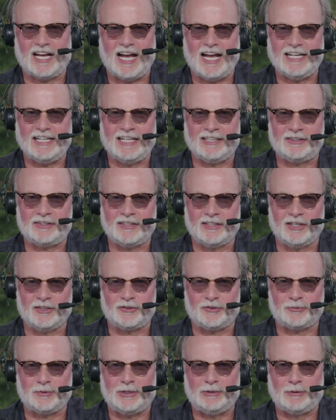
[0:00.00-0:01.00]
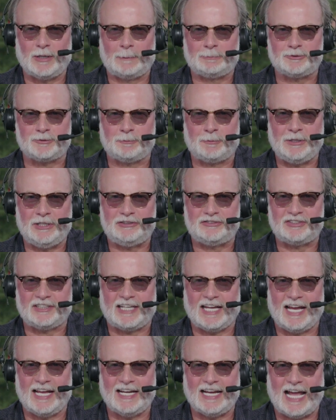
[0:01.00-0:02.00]
tied at uh, three reps apiece
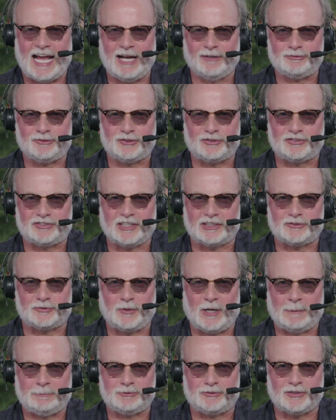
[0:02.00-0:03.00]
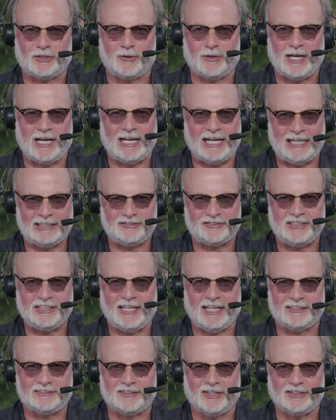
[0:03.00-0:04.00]
again after six reps, so as
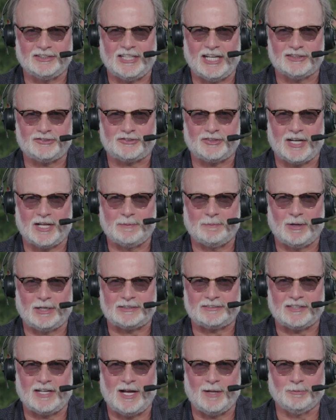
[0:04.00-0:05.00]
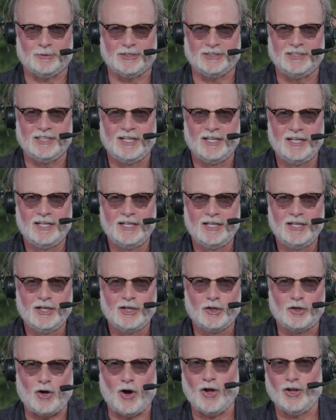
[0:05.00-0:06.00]
he had done yesterday, Mike Tomlin
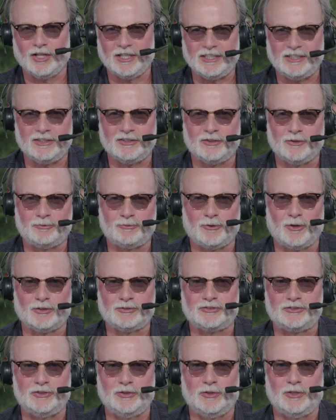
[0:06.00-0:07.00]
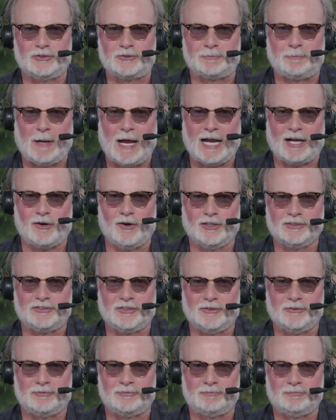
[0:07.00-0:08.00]
calling the first units back
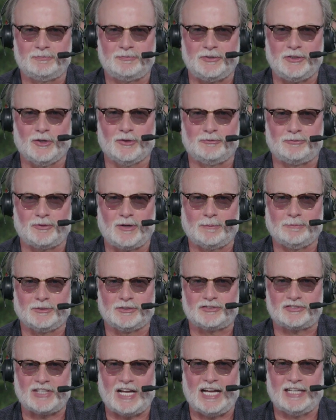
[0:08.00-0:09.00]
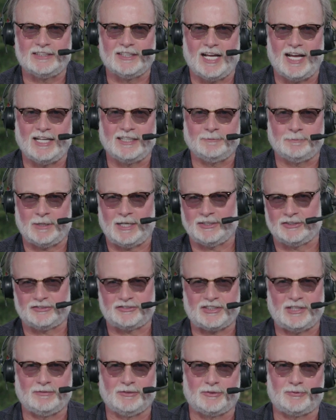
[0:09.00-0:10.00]
onto the field from the sideline by the
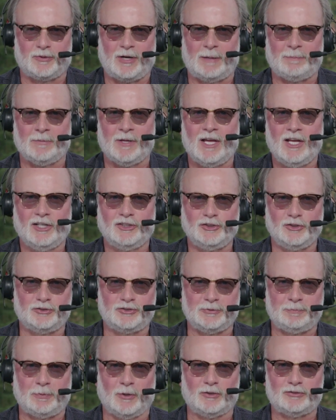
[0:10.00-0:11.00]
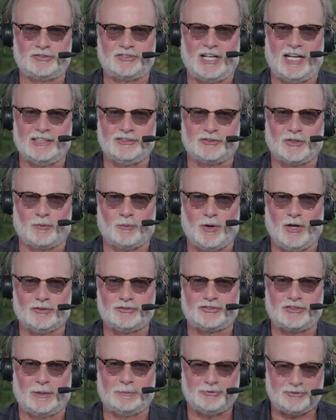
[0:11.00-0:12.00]
seventh rep. Usually both sides are well
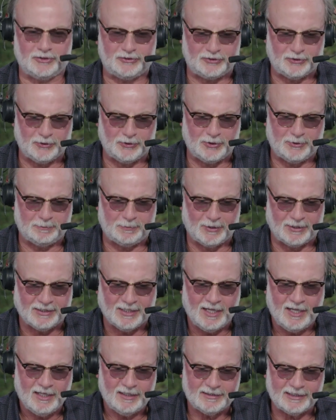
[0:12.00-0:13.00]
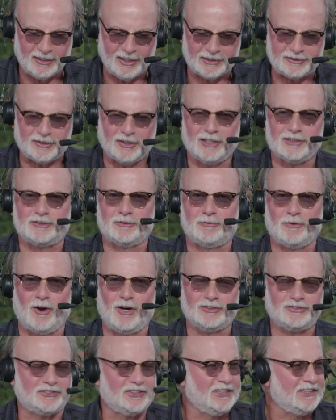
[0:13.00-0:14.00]
substituted, but they like to let the
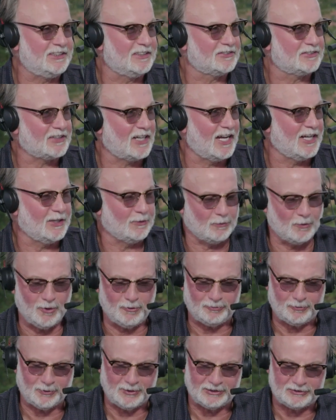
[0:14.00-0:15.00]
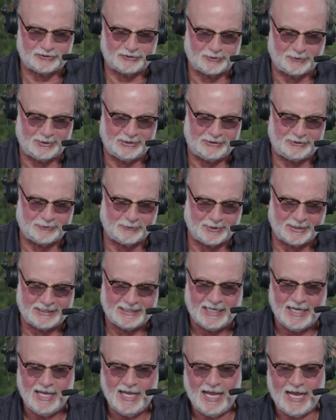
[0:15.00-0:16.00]
varsity decide at Wolf when it's three
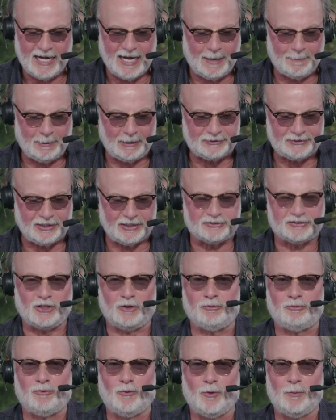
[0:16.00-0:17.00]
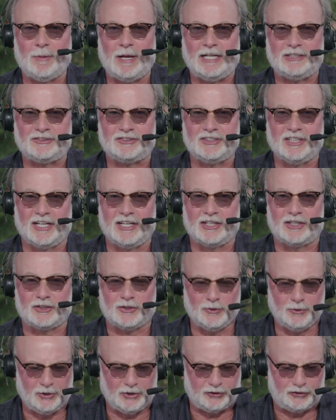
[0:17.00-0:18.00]
three. And how about this? A formation that
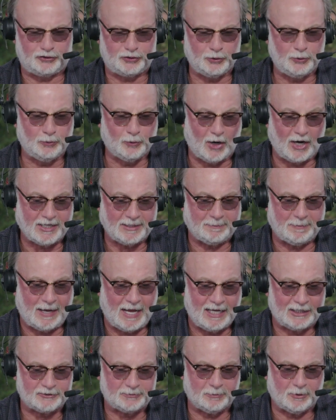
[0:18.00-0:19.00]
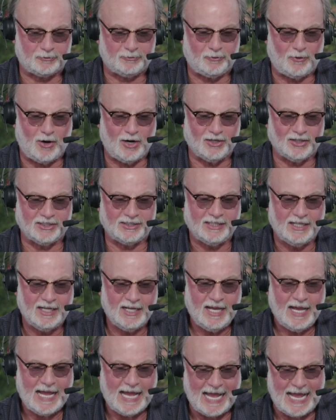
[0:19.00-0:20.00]
included two running backs, McFarland
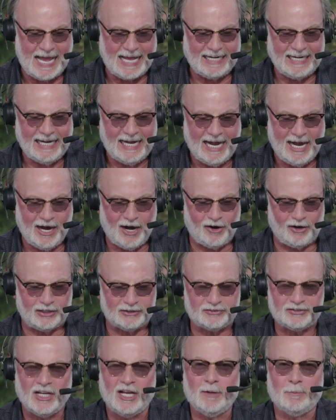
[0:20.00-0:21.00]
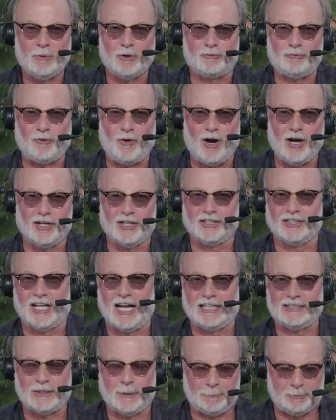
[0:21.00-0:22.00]
and Harris. McFarland
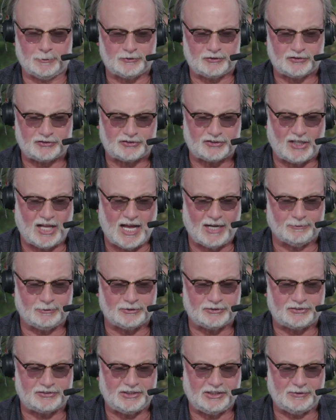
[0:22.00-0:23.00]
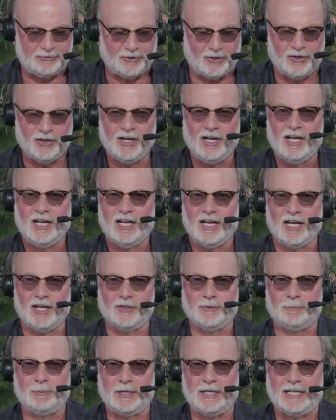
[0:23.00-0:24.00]
lined up as a slot receiver. Uh,
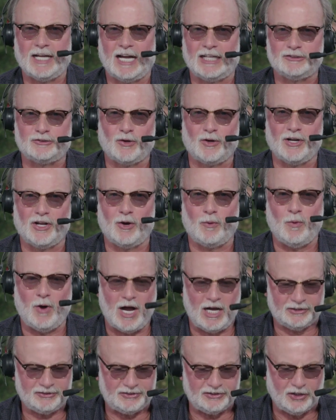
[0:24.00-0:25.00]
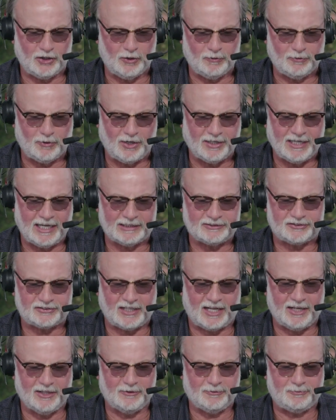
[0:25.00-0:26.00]
the big guy, Darnell Washington, over on that
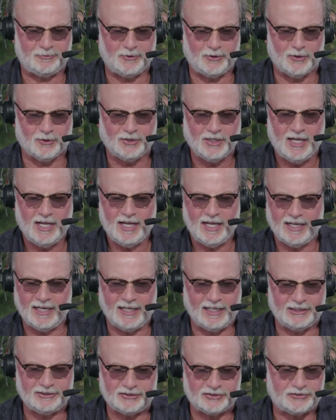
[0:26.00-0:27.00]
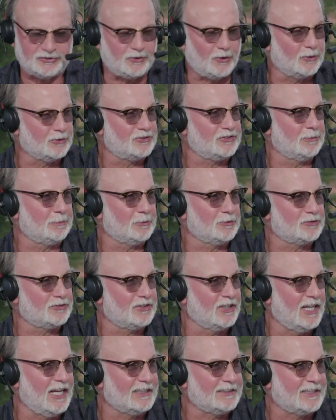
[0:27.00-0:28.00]
side of the field. And then they just throw a simple
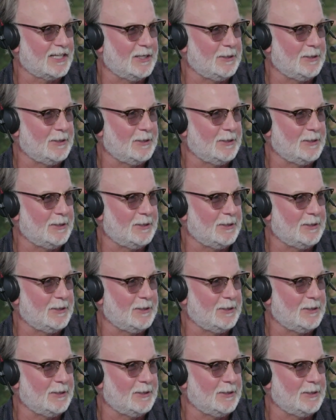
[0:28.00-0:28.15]
slant,